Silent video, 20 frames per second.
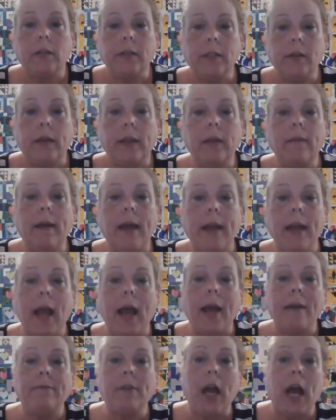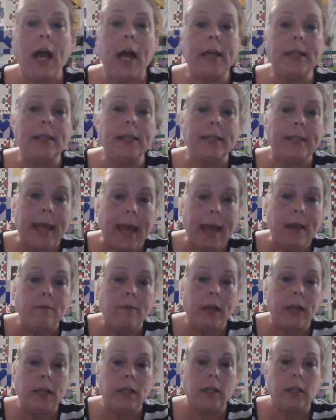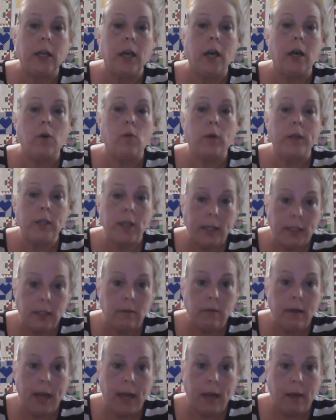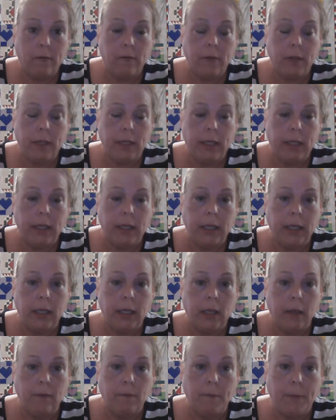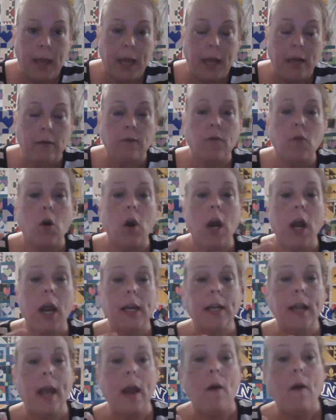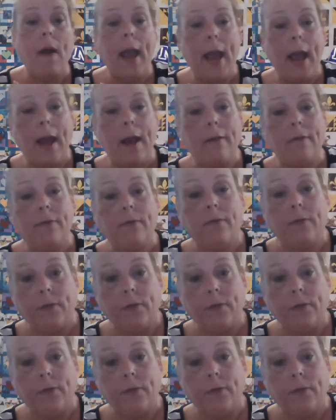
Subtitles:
So anyway, I've got that ready to go, which I do have the pattern for. I now have